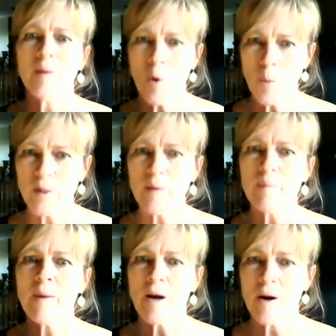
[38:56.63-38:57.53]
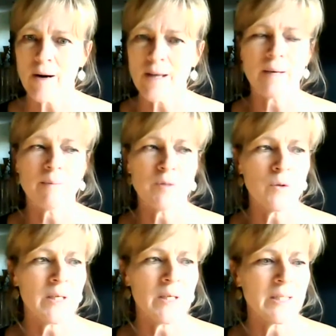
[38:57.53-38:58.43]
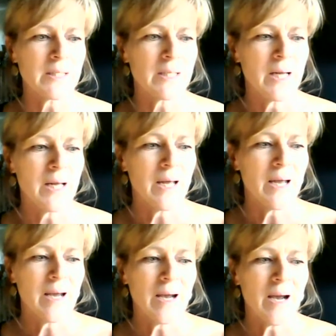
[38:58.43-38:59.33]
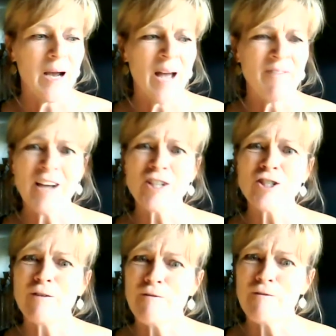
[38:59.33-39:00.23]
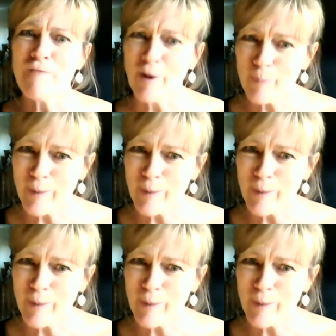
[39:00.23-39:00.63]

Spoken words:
opening my heart as I'm doing it, I've actually felt